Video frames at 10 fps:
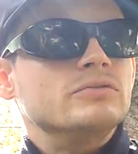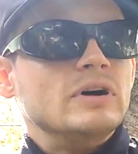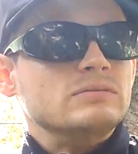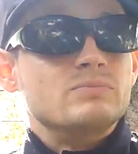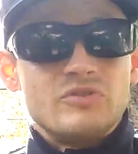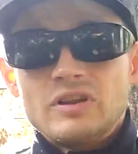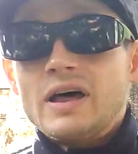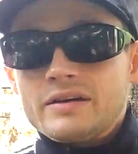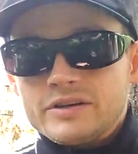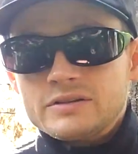of
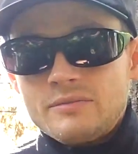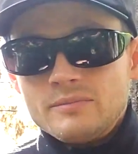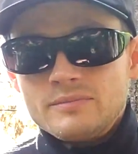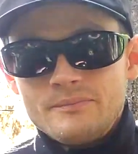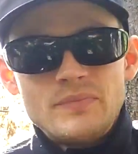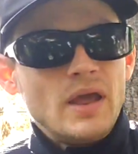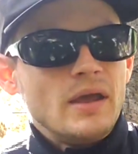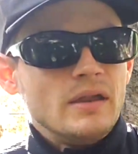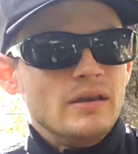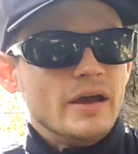saliva,
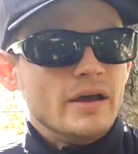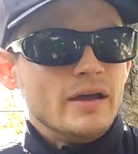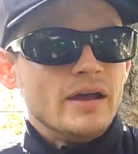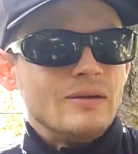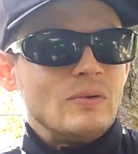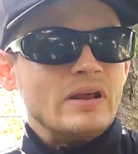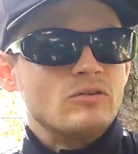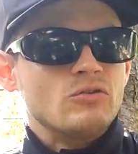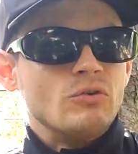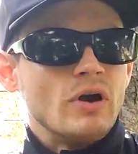and when
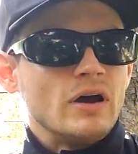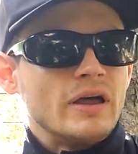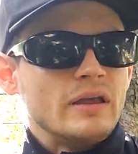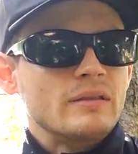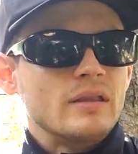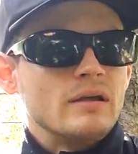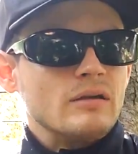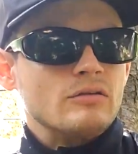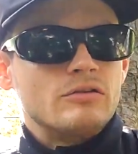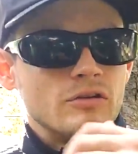it's dry,
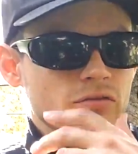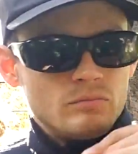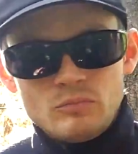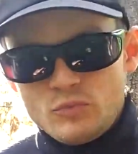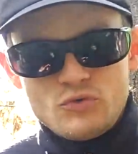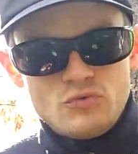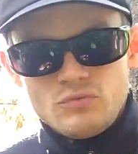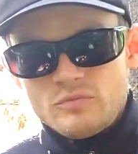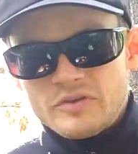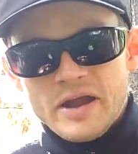there's just
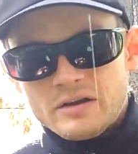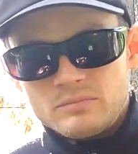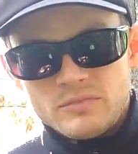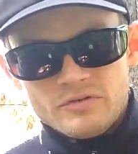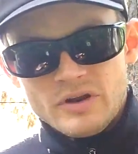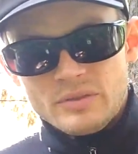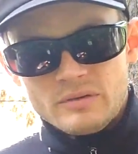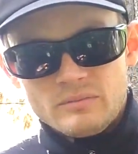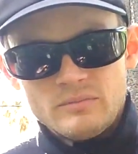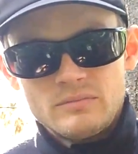it's gone. There's nothing.
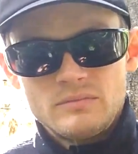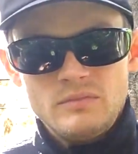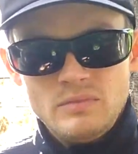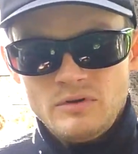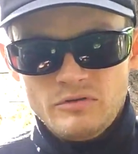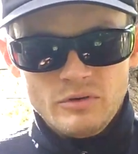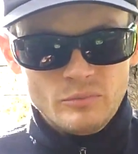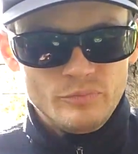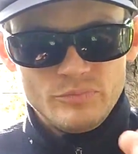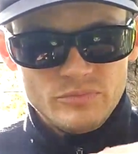There's no
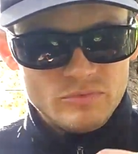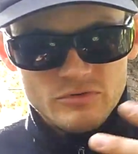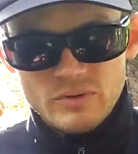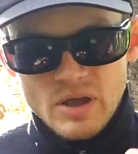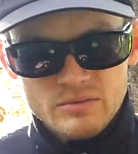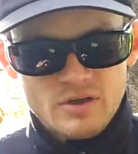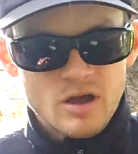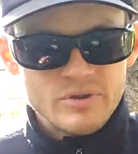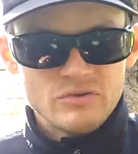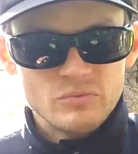
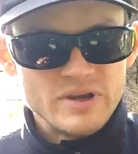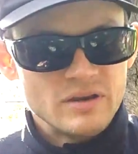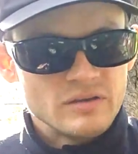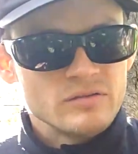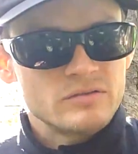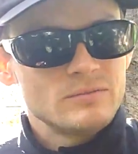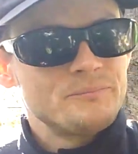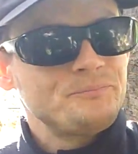gobby sweetness.